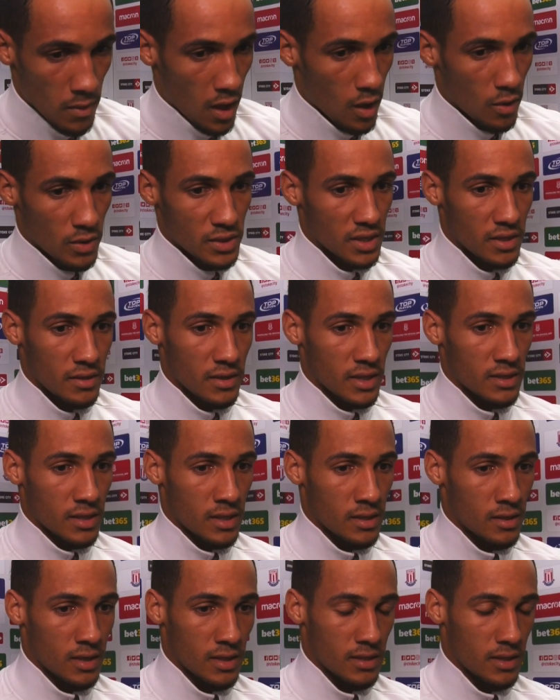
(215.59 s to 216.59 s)
No, it
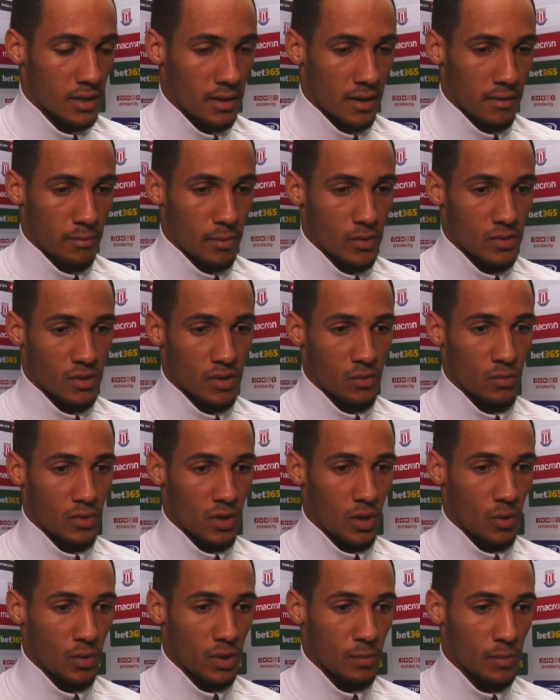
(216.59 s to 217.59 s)
didn't need boosting. You
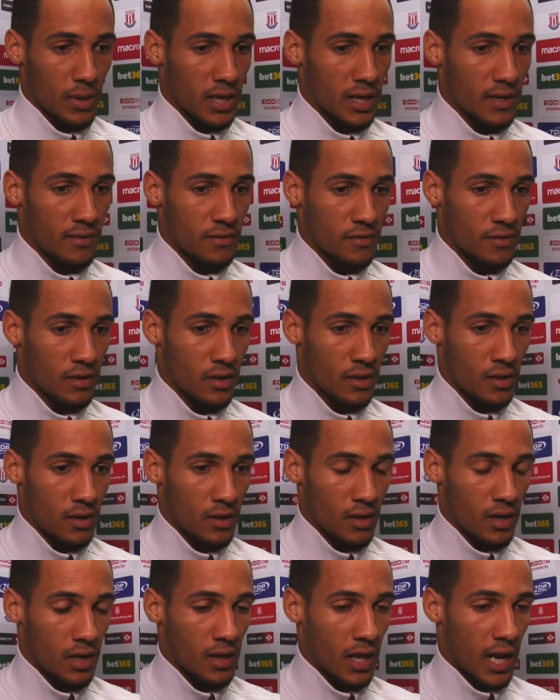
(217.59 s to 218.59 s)
know, we believed
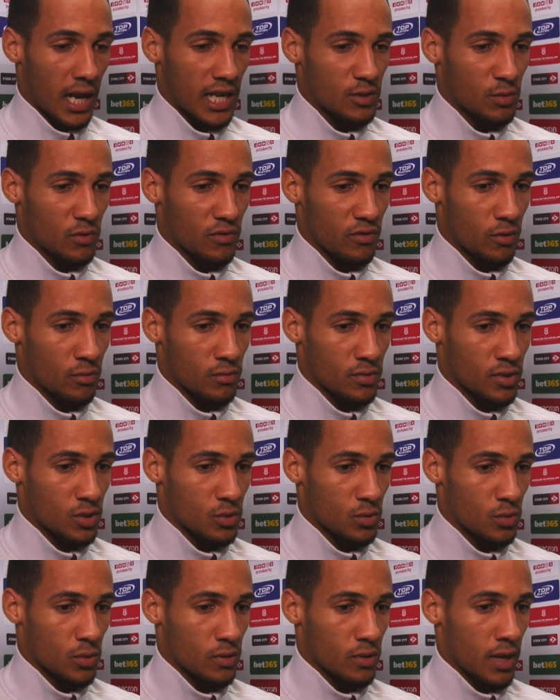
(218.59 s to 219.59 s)
in the last
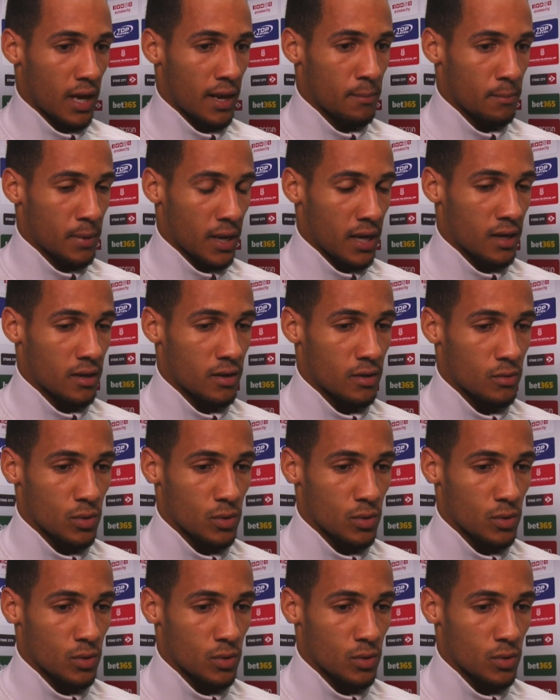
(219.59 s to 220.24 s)
performances we were getting better.